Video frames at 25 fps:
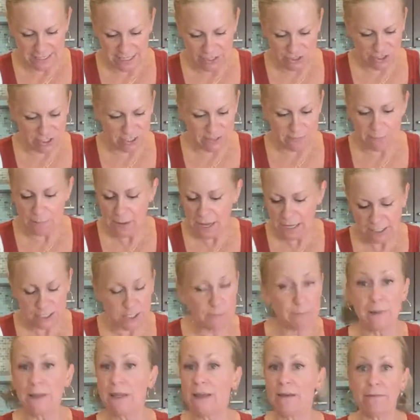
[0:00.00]
It just
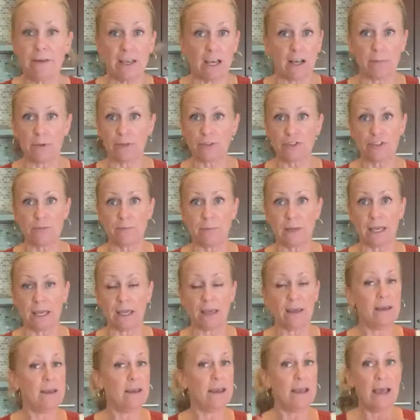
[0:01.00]
must be available to
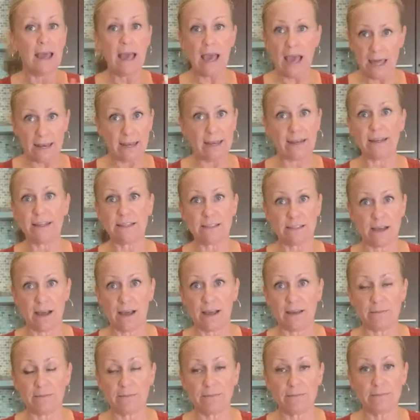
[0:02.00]
me at any
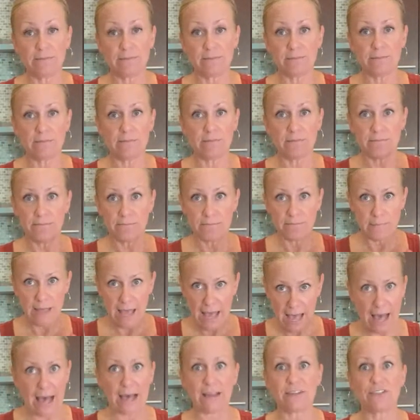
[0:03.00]
time.
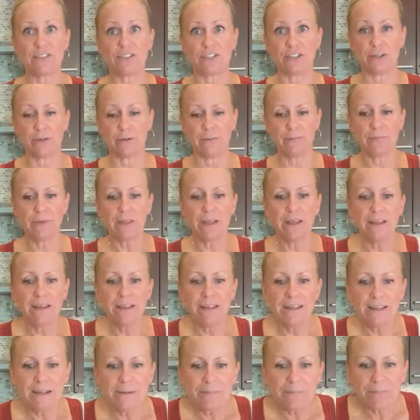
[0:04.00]
Has to.
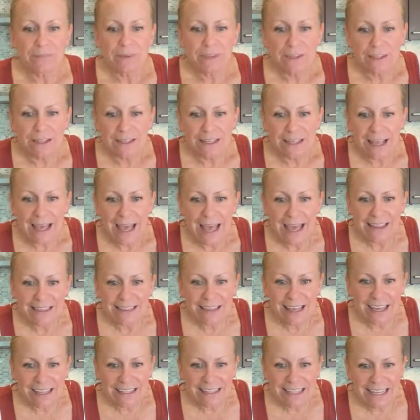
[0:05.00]
And
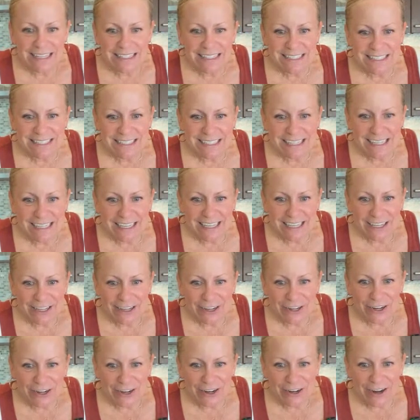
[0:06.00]
then let's see
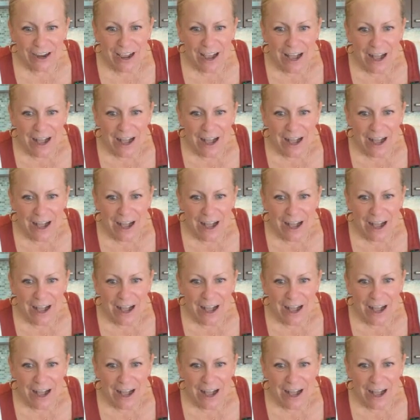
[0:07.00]
here.